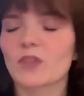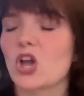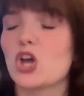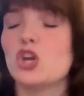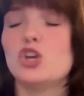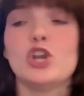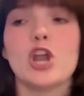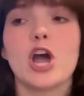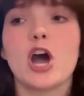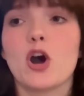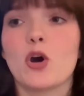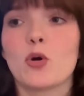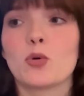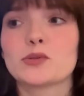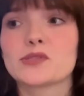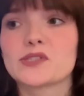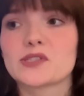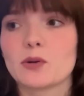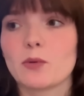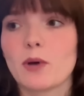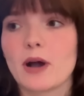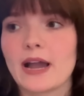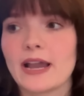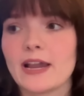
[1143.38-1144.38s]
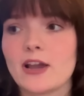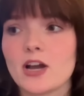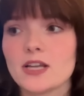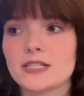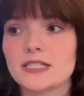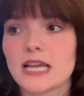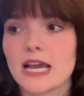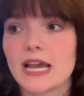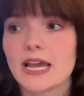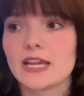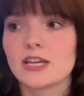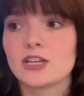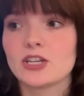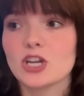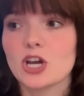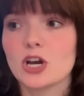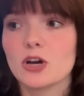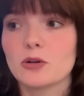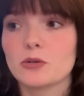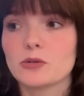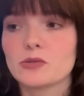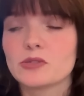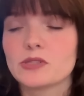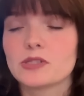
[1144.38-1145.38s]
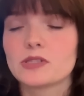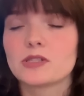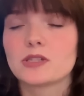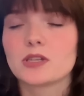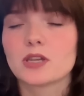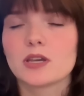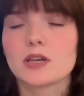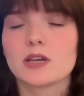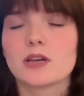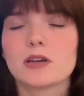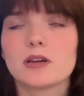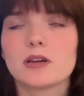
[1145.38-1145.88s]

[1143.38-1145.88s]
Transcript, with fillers: no so i got diagnosed